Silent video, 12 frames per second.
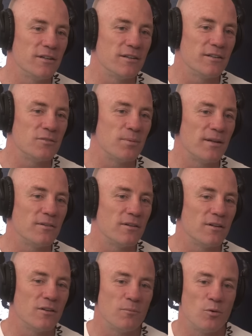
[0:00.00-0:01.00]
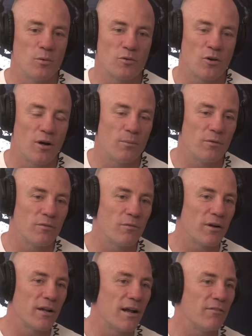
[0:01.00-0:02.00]
need to spend a lot more time with
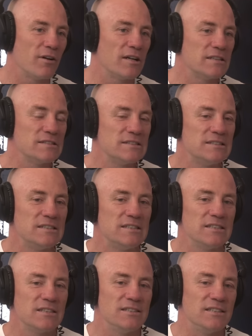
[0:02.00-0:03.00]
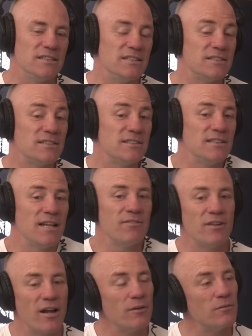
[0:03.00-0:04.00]
one another. You just
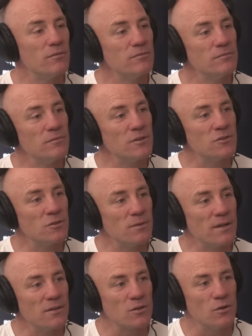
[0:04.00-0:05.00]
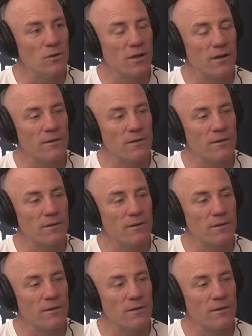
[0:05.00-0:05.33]
never know what's around the corner.